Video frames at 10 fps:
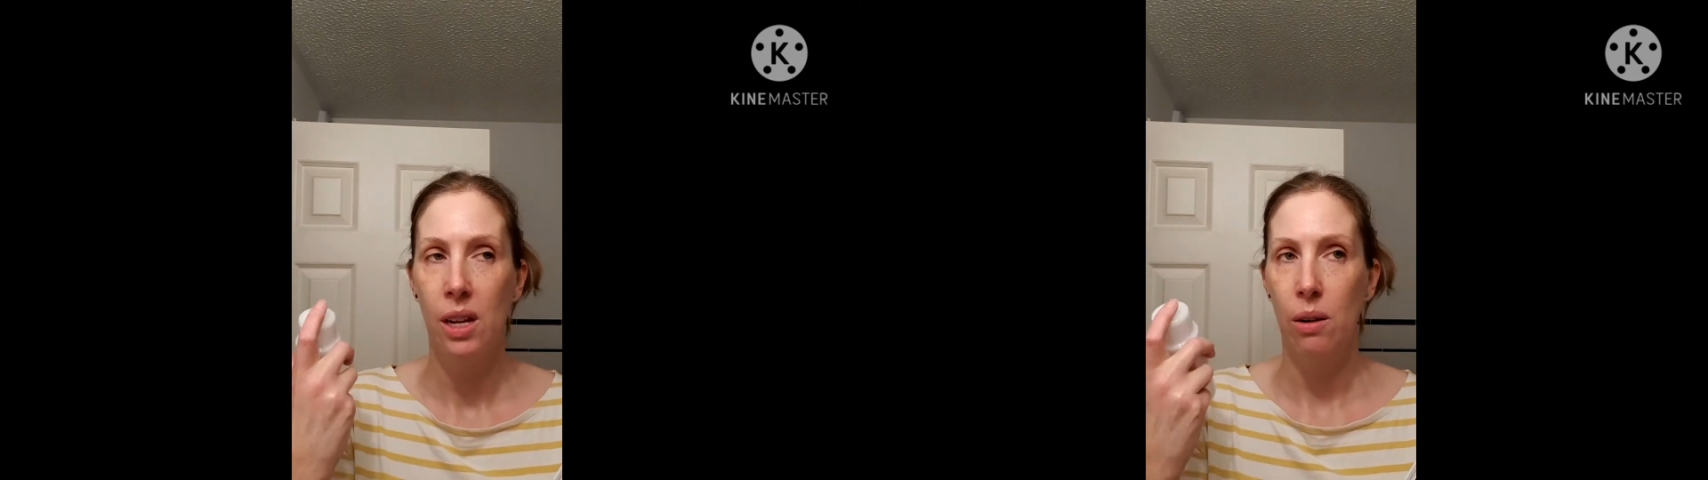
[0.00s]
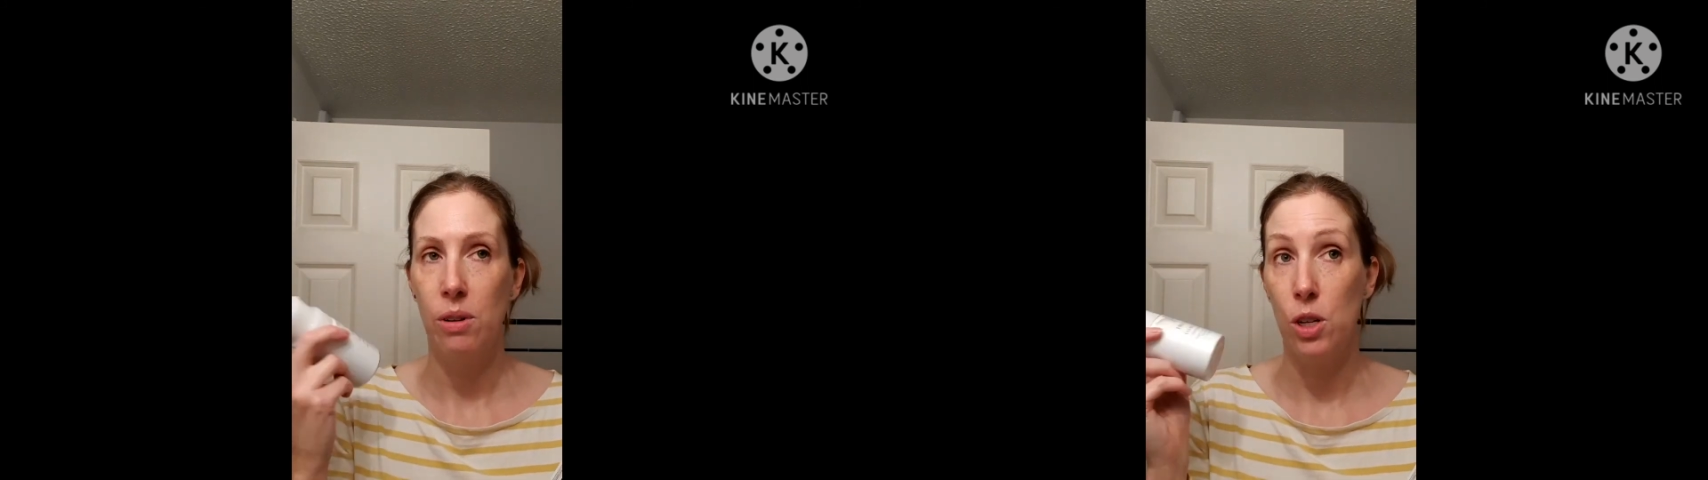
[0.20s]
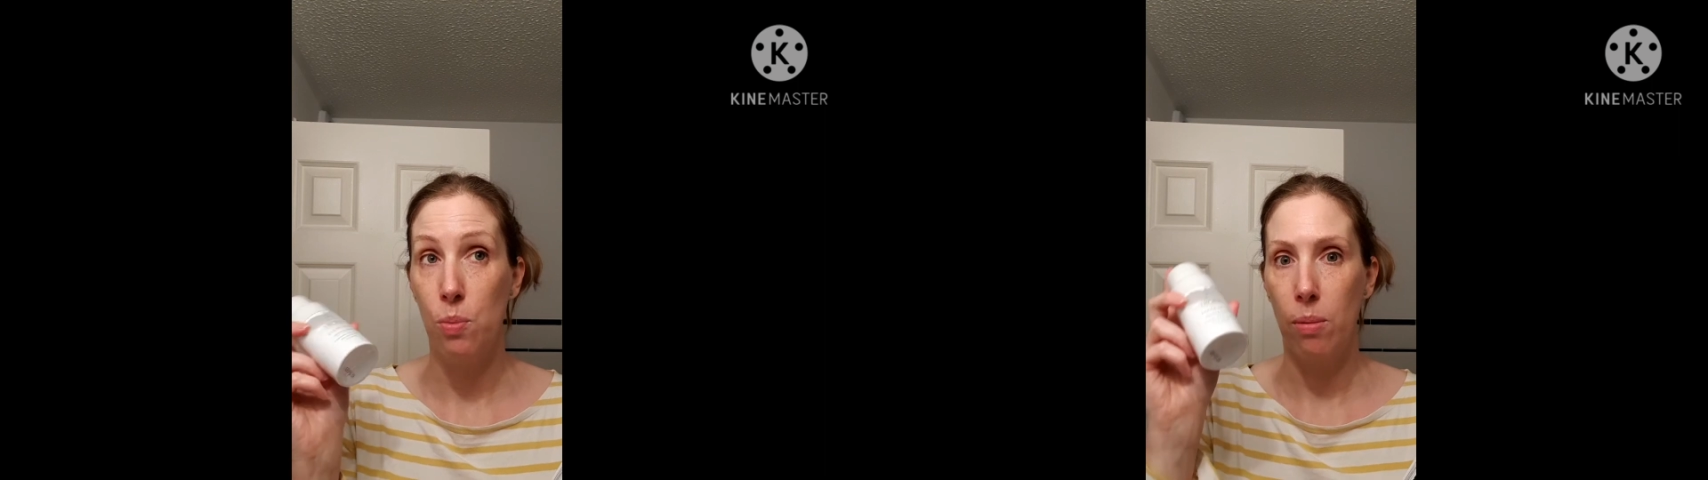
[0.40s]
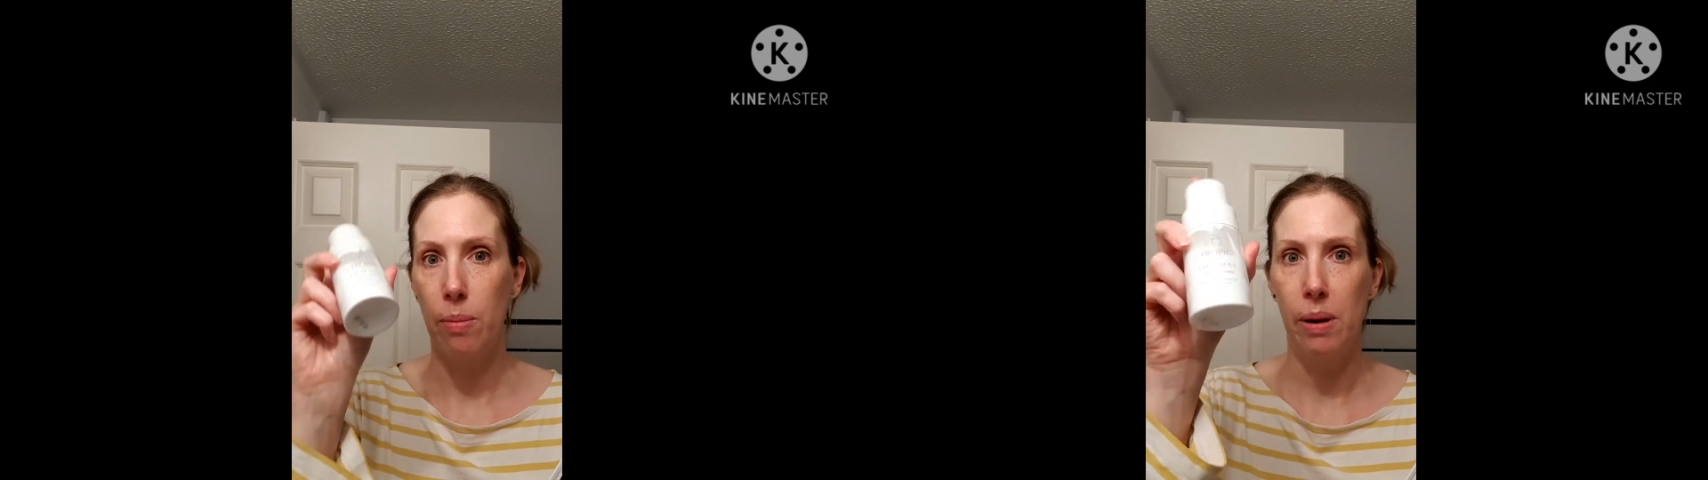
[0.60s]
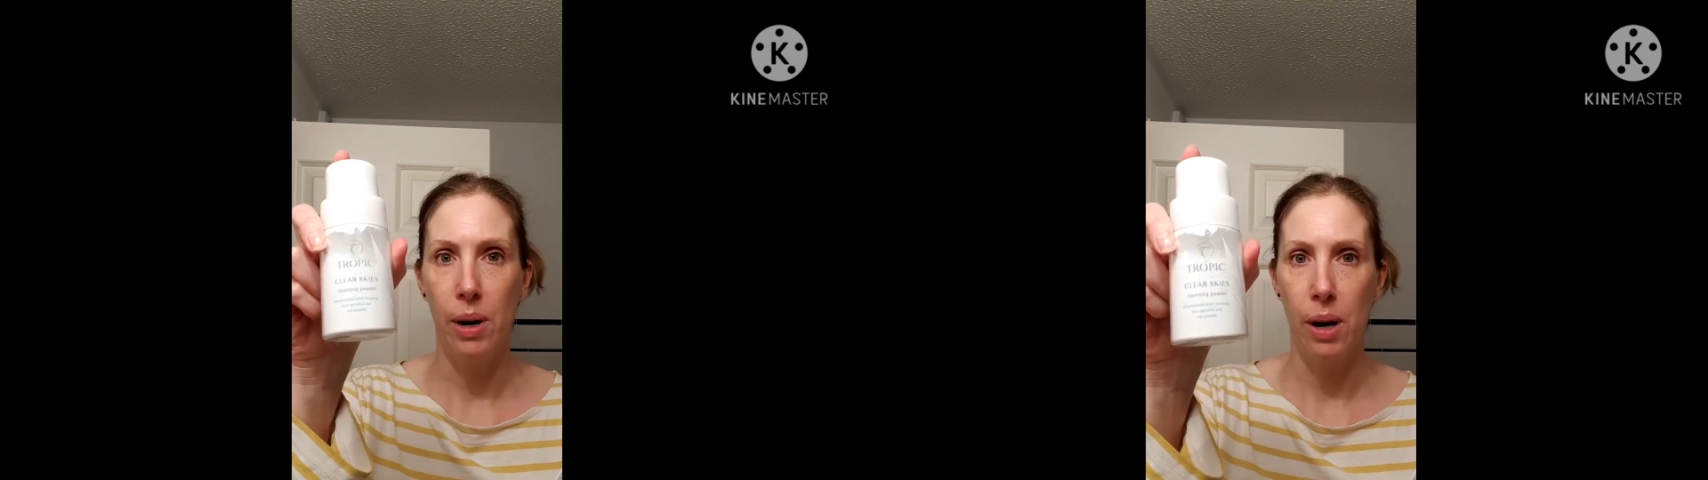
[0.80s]
which is
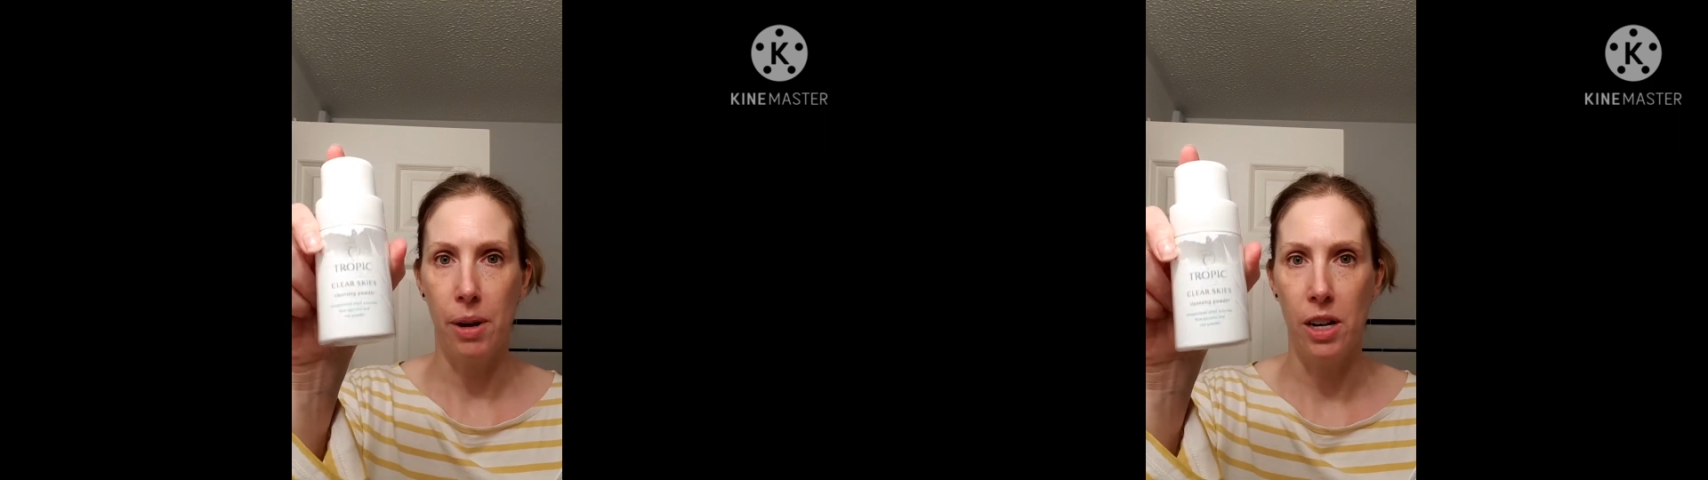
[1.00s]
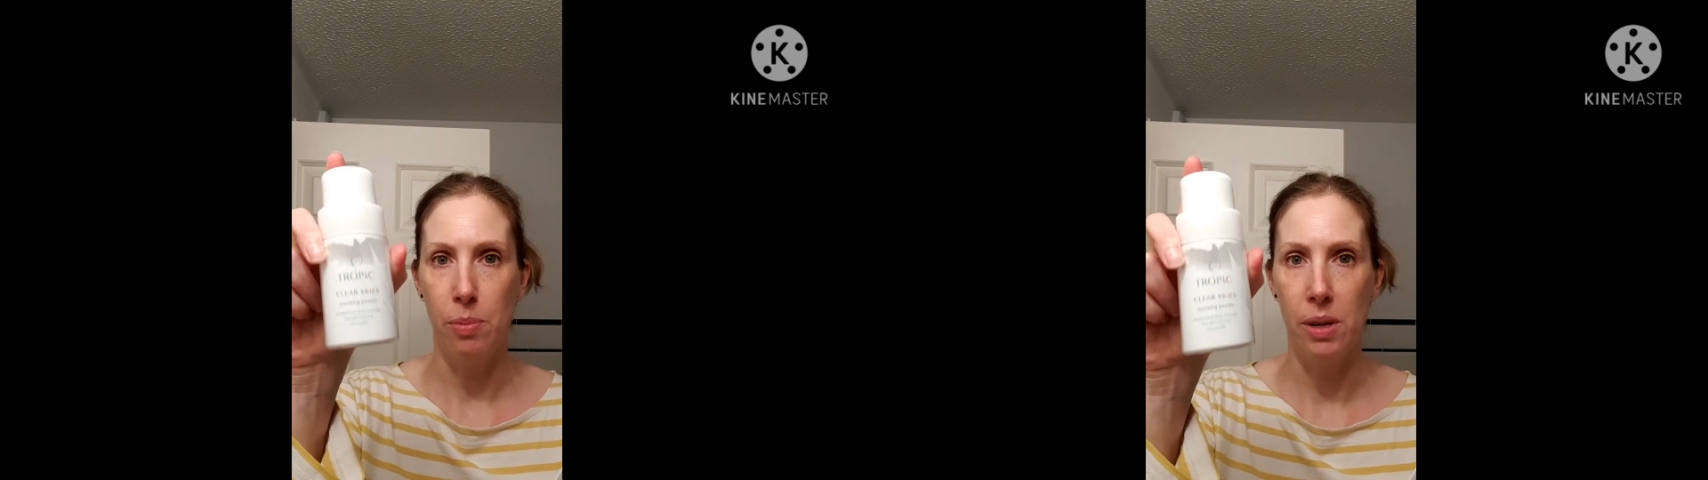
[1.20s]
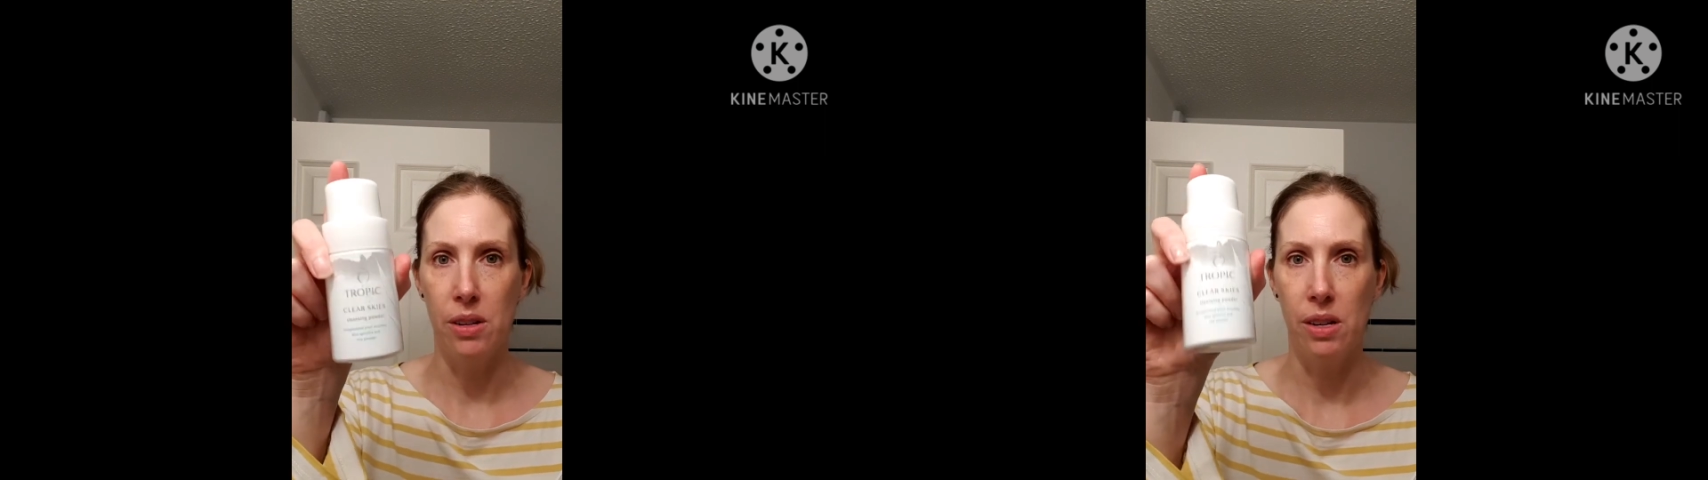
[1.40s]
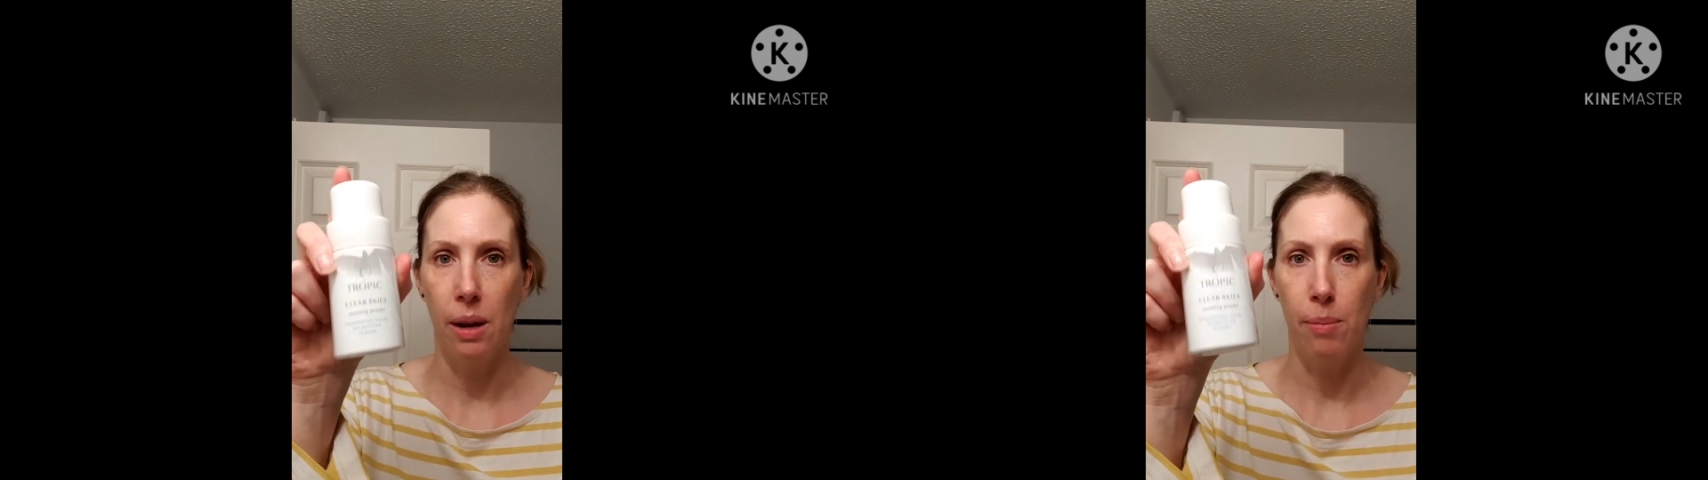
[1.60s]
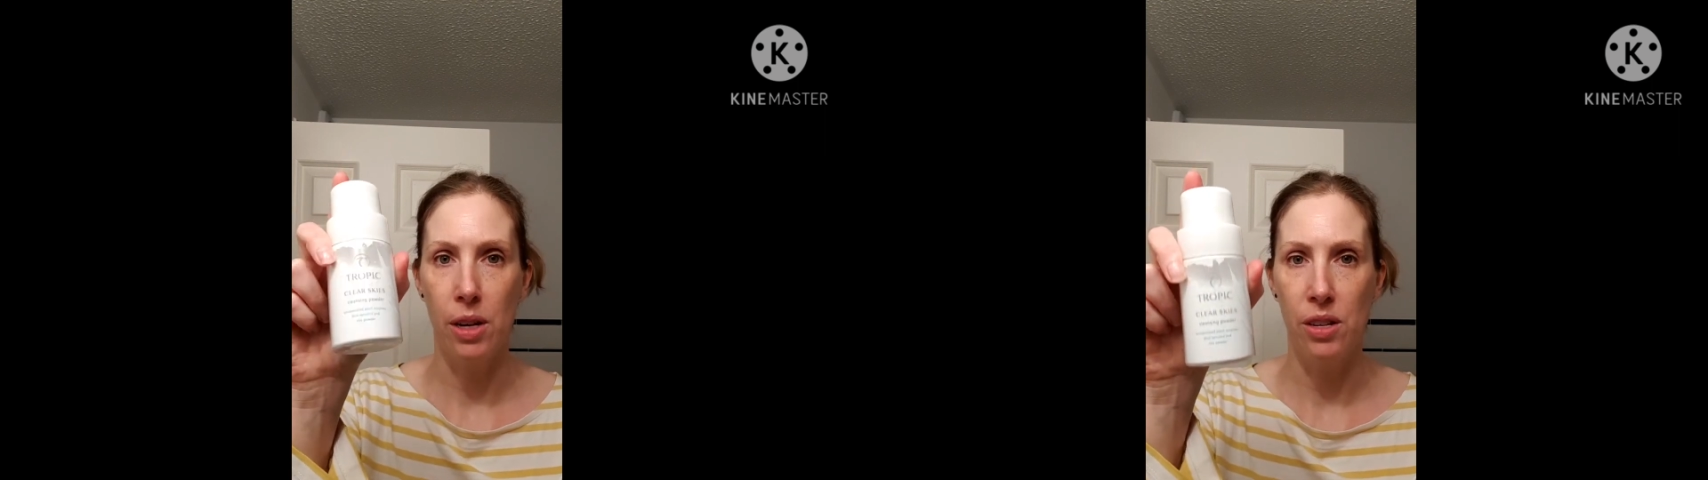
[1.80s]
probably when I'm going to be using
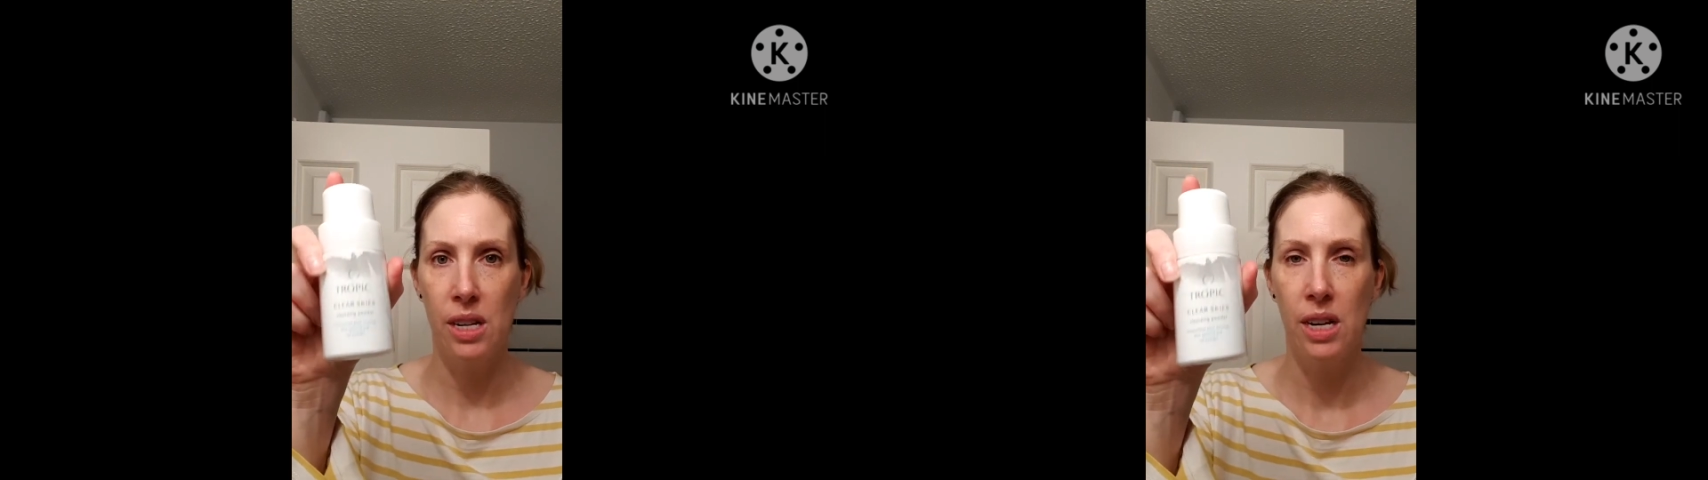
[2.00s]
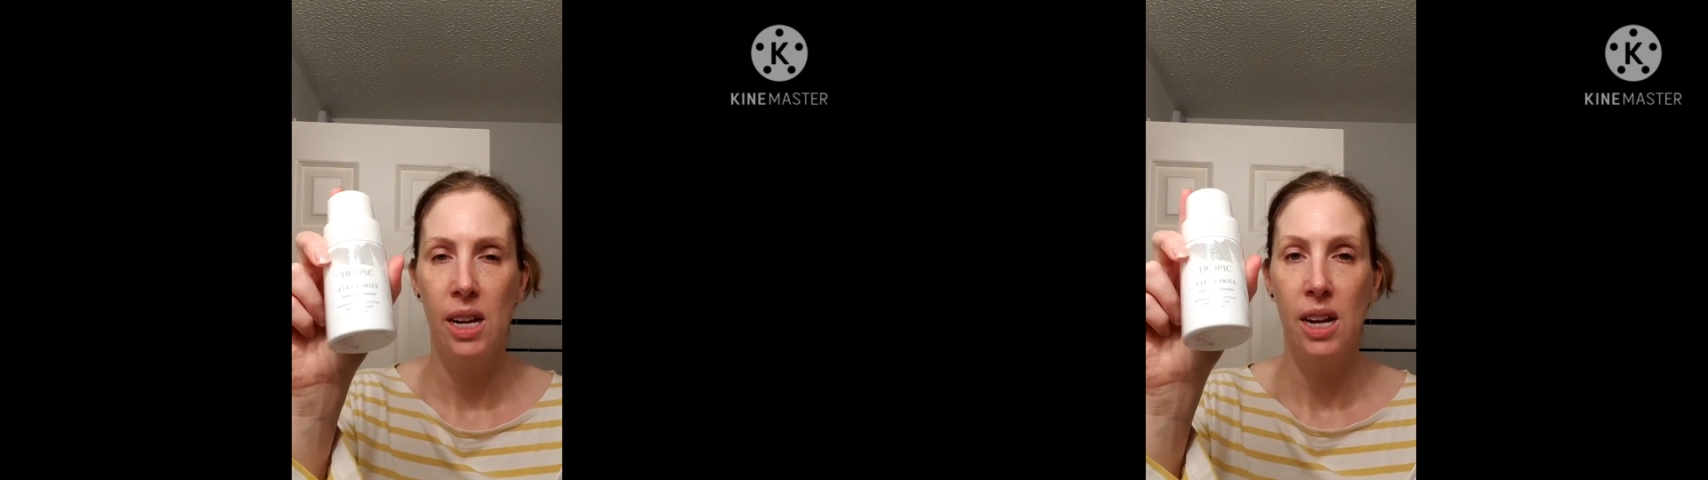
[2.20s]
it most,